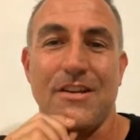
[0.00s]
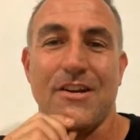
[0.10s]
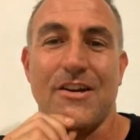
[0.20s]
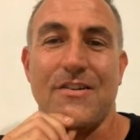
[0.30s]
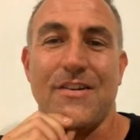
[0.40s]
You
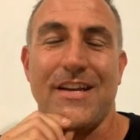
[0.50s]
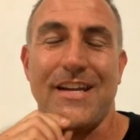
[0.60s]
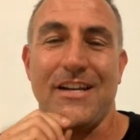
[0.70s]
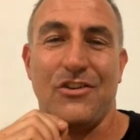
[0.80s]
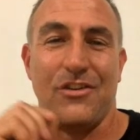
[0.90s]
know,
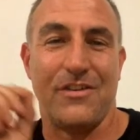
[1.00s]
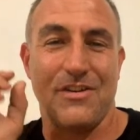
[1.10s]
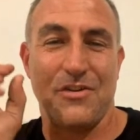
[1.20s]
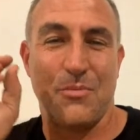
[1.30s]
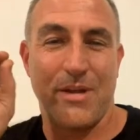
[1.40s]

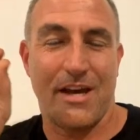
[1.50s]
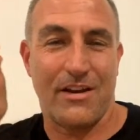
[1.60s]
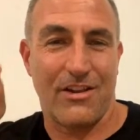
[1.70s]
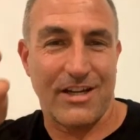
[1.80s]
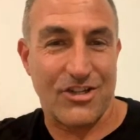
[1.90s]
you'll be
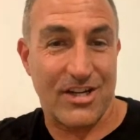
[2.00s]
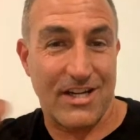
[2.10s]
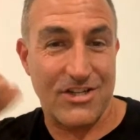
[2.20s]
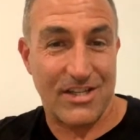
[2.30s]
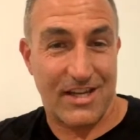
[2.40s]
able to like
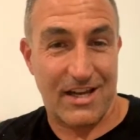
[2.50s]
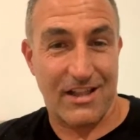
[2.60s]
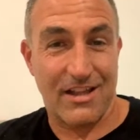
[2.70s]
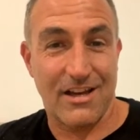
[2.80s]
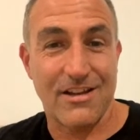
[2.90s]
change the
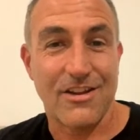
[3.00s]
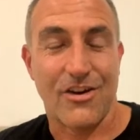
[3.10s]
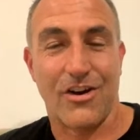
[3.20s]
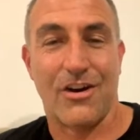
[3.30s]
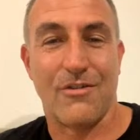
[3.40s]
color
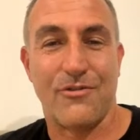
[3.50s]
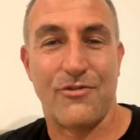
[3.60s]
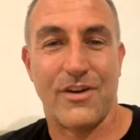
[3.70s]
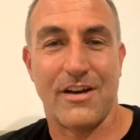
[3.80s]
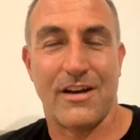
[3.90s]
of
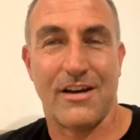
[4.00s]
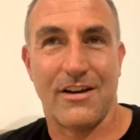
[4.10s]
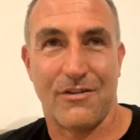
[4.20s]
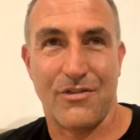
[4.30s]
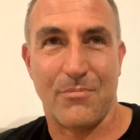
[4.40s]

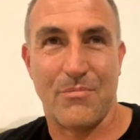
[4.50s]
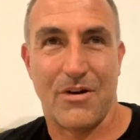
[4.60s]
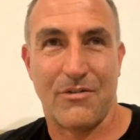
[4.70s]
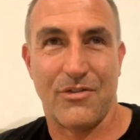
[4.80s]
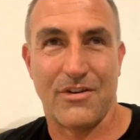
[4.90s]

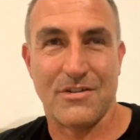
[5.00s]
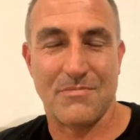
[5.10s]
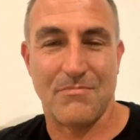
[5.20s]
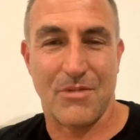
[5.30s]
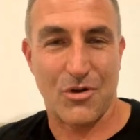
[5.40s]

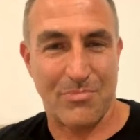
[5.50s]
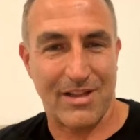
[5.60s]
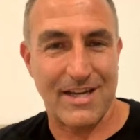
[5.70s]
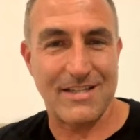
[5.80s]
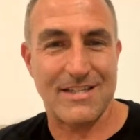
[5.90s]
those motor
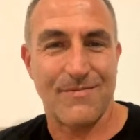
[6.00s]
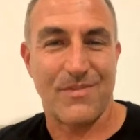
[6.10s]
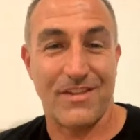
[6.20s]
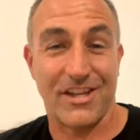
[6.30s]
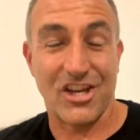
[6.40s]
plates,
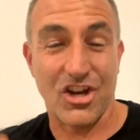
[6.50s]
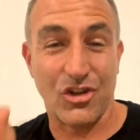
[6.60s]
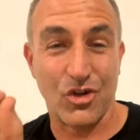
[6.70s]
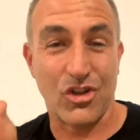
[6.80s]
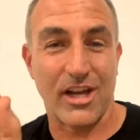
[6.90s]
and they're going
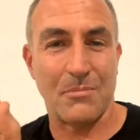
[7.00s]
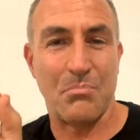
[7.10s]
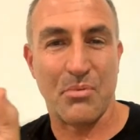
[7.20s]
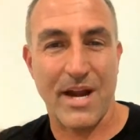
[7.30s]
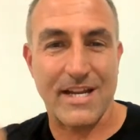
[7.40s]
to look like
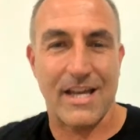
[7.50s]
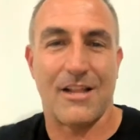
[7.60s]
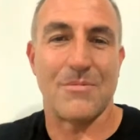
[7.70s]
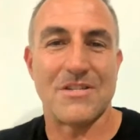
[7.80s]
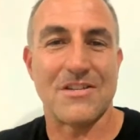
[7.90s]
brake
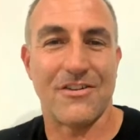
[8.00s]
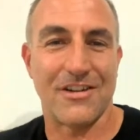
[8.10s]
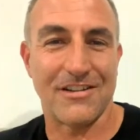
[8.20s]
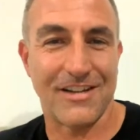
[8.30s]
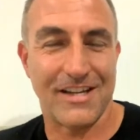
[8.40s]
calipers
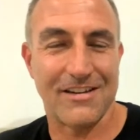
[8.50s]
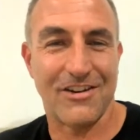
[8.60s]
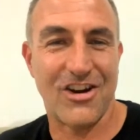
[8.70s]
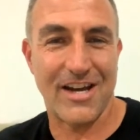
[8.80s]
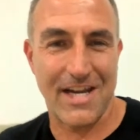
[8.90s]
on a
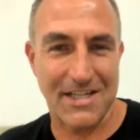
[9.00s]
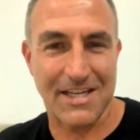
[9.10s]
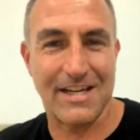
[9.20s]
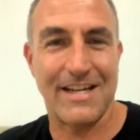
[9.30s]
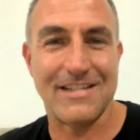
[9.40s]
high-end
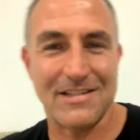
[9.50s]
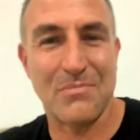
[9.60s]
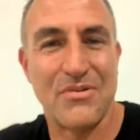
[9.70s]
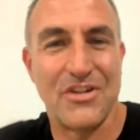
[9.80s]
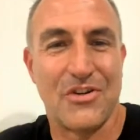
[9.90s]
cars.
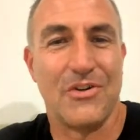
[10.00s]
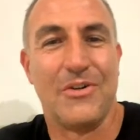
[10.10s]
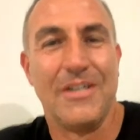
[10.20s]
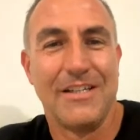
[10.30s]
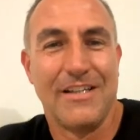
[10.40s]
It's pretty
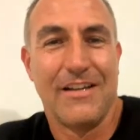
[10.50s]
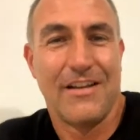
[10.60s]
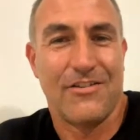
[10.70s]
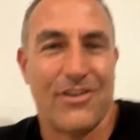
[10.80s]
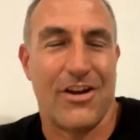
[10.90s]
cool.
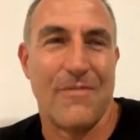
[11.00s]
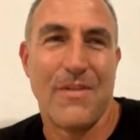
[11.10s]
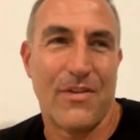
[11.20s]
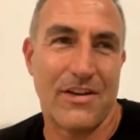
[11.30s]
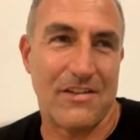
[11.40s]
So
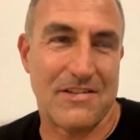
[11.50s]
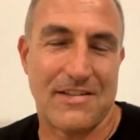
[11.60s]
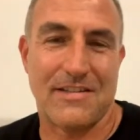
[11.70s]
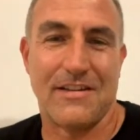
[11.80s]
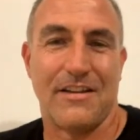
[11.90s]
this
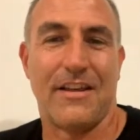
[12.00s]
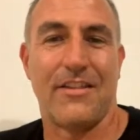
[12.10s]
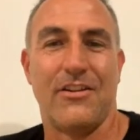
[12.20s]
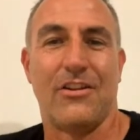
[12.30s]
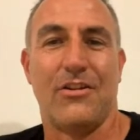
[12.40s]
is
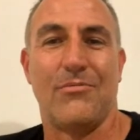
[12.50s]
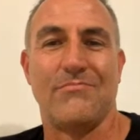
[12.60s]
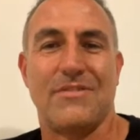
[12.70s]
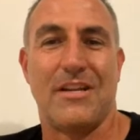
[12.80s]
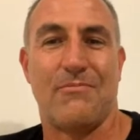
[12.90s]
another little
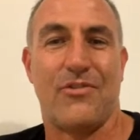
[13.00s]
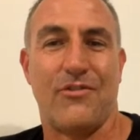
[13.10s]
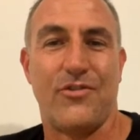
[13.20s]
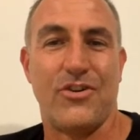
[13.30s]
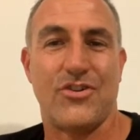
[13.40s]
tip for
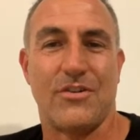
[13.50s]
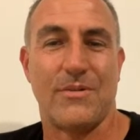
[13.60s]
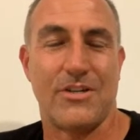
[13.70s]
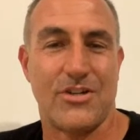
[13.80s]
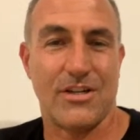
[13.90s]
the future,
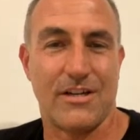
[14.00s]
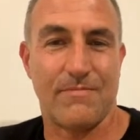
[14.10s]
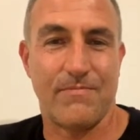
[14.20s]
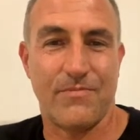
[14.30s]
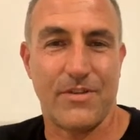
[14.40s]
which
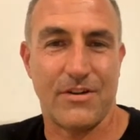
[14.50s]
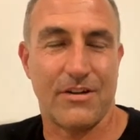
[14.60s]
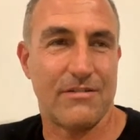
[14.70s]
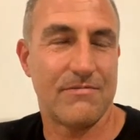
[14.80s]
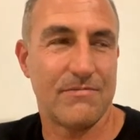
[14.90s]
you
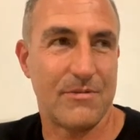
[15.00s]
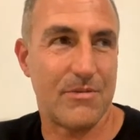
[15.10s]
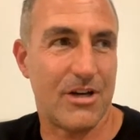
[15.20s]
know, we